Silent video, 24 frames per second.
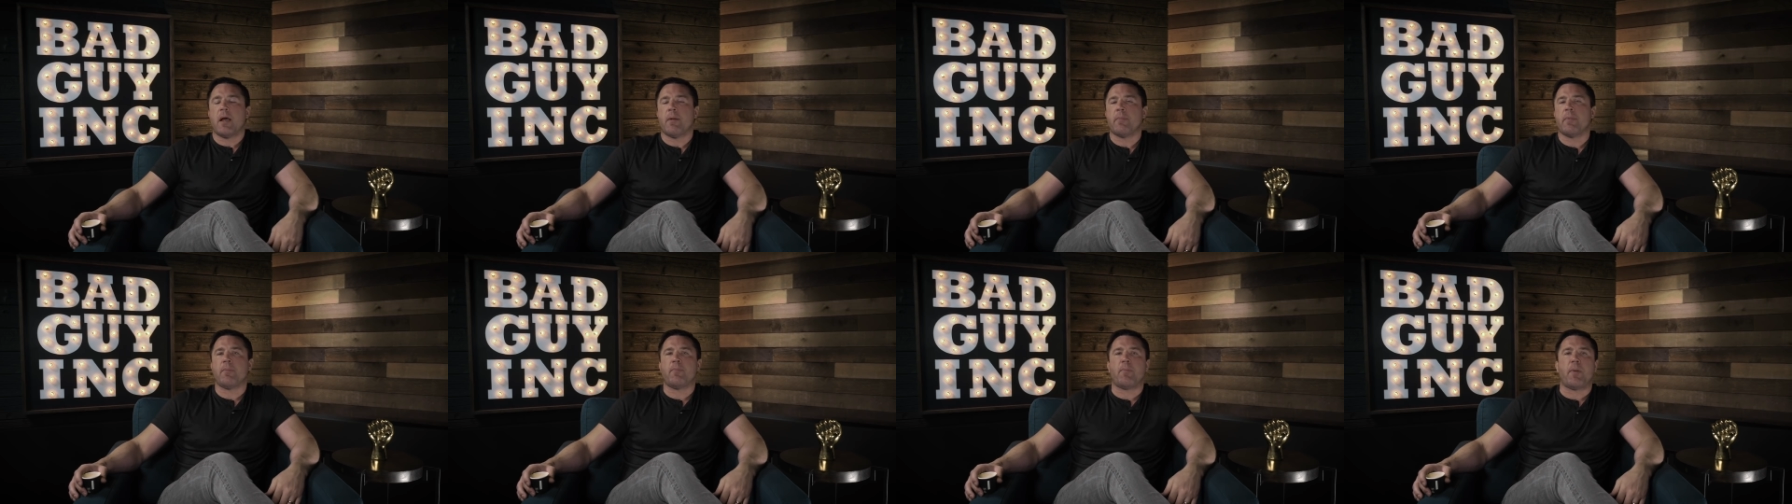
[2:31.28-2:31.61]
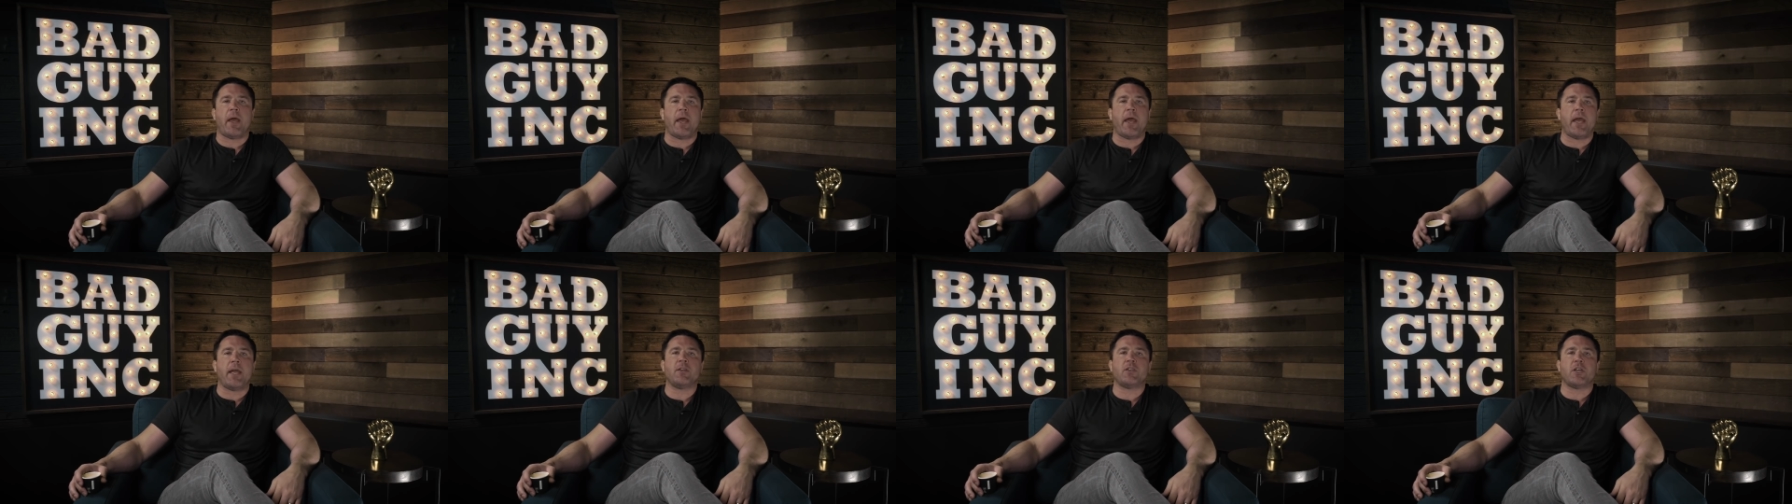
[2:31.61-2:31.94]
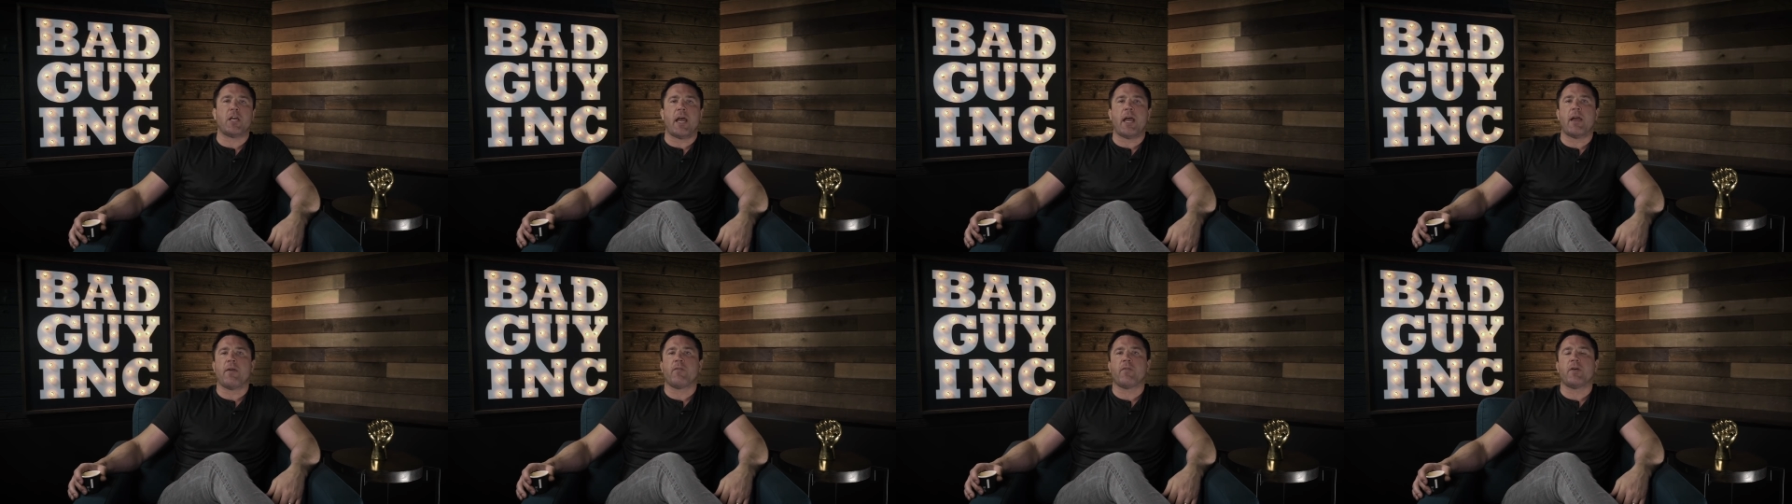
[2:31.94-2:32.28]
I mean, Paige,
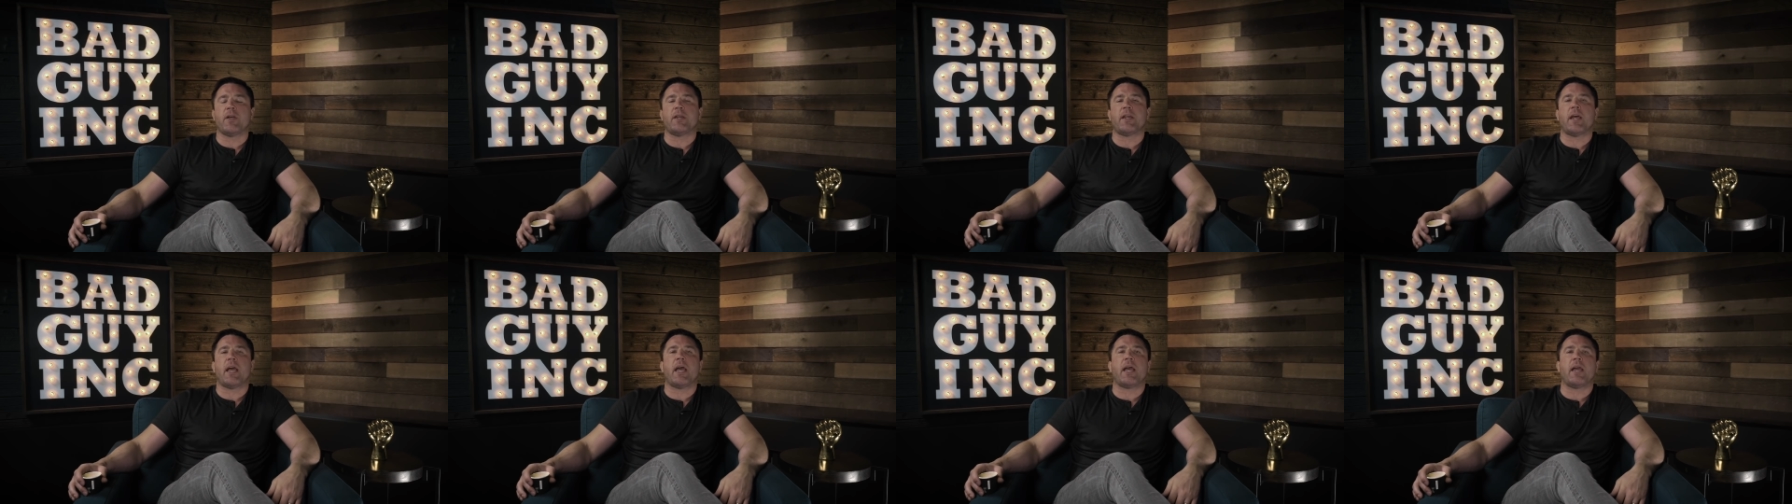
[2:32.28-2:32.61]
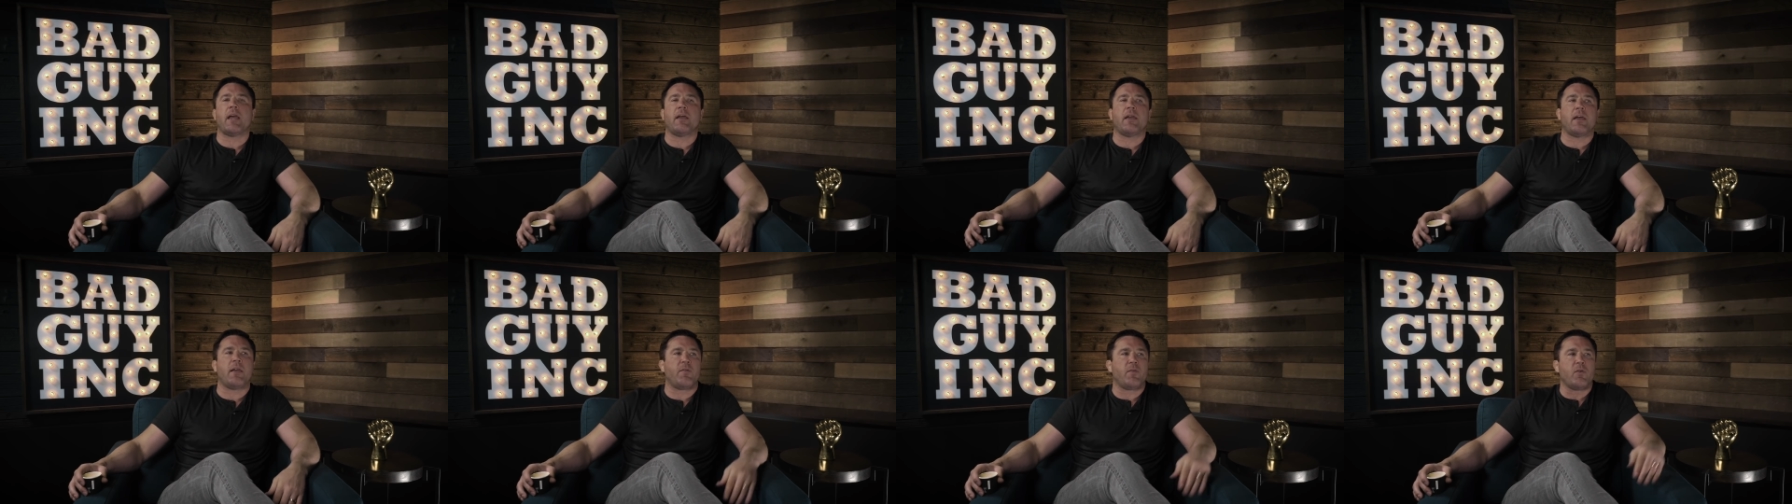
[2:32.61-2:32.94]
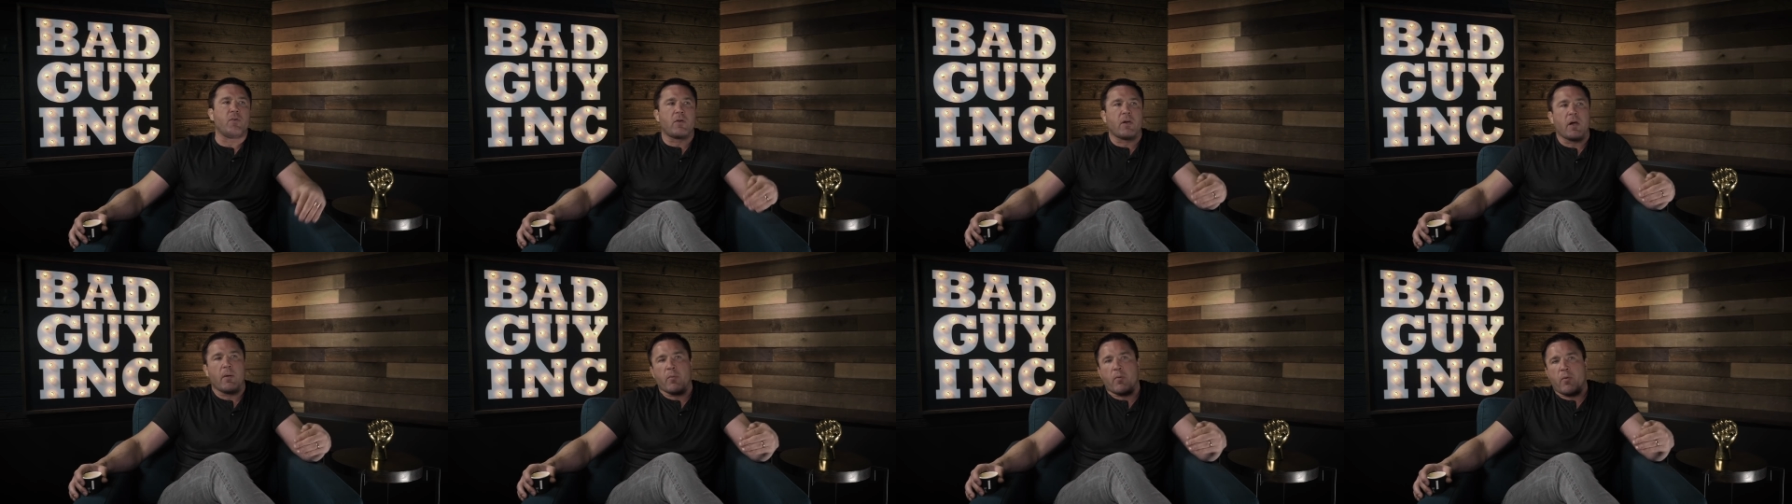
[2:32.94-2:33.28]
every day, if you
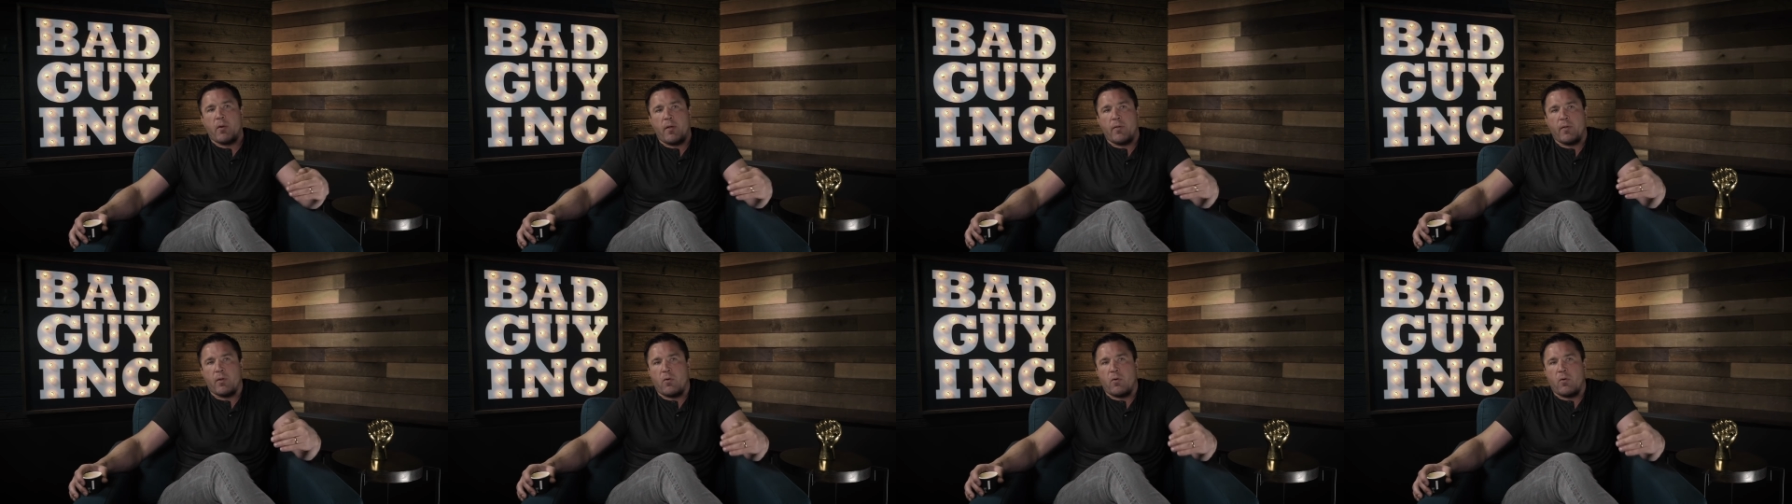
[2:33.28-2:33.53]
come around